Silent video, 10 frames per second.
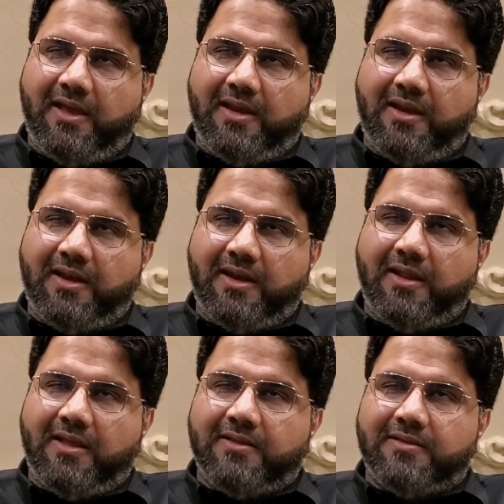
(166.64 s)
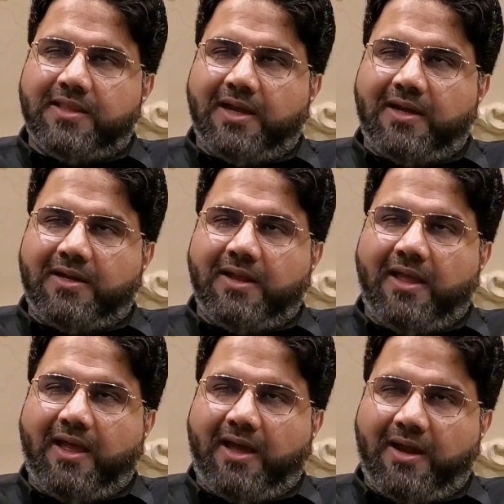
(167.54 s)
in that
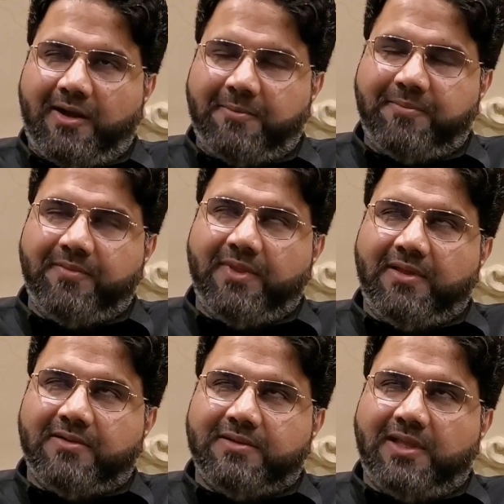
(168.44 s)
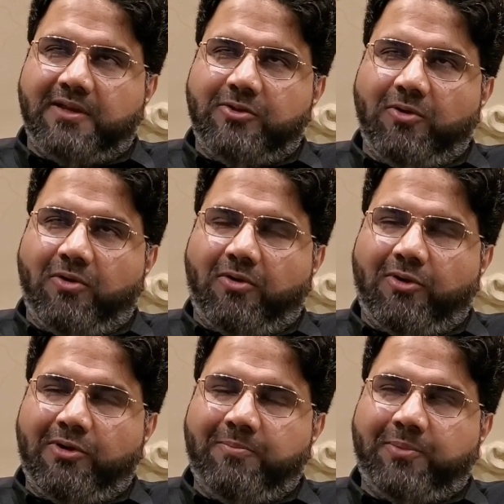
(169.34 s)
Adam, then you
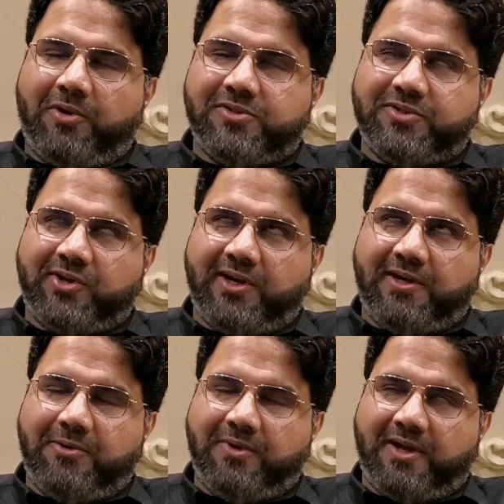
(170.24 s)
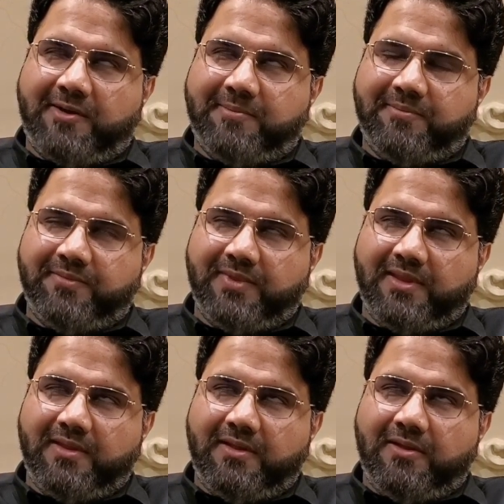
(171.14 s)
all prostrate to Adam.
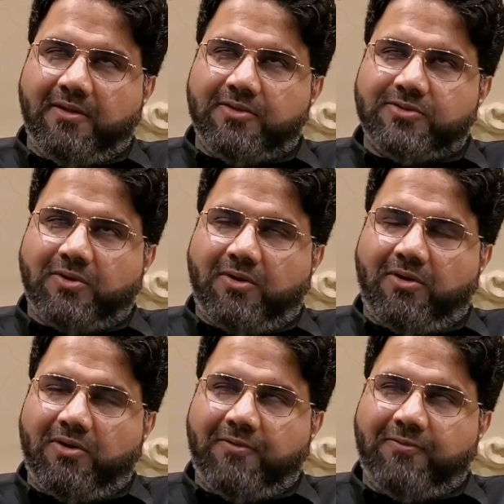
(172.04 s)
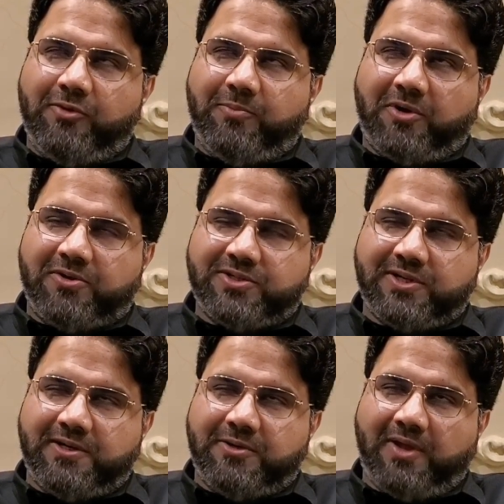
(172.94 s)
So all of you
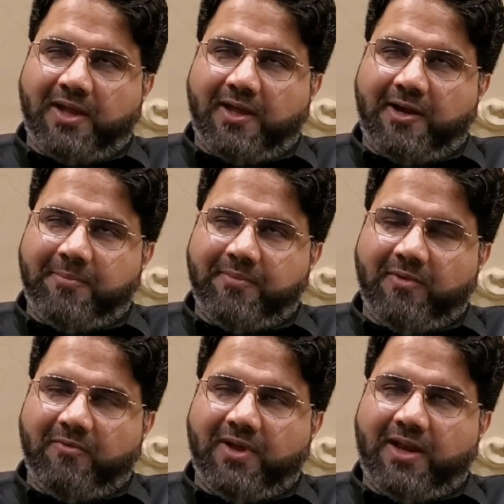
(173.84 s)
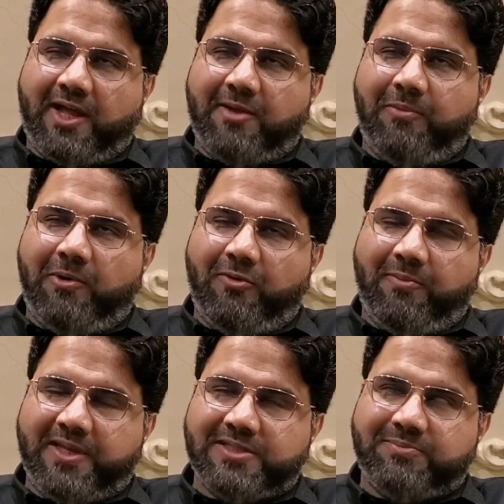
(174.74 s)
prostrate to Adam when I blow
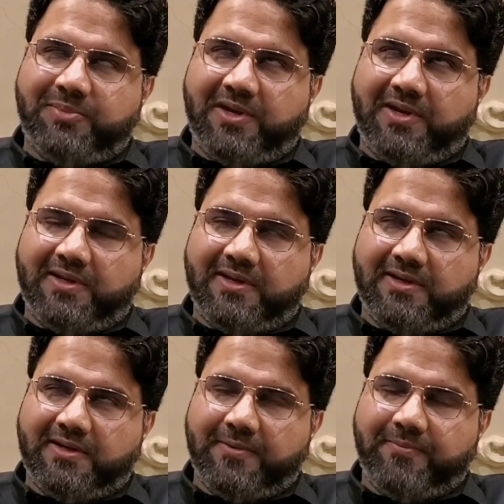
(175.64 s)
my spirit in it.